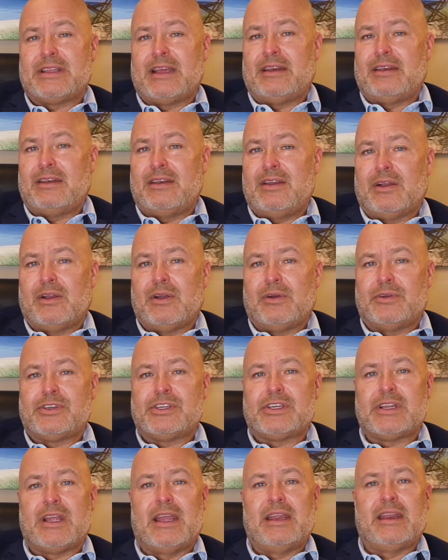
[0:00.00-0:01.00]
that
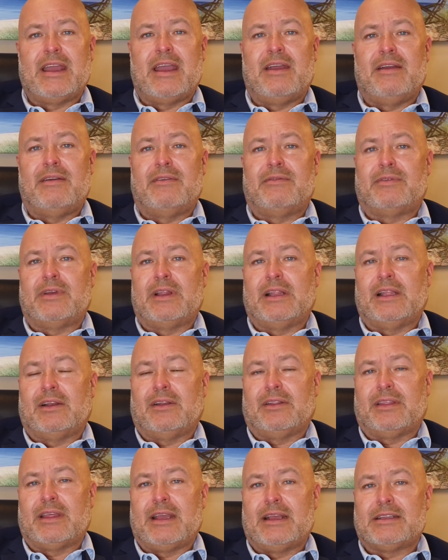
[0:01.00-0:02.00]
negotiate every
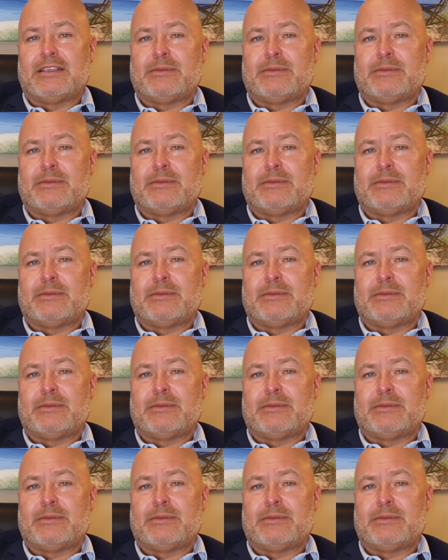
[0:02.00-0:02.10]
little thing,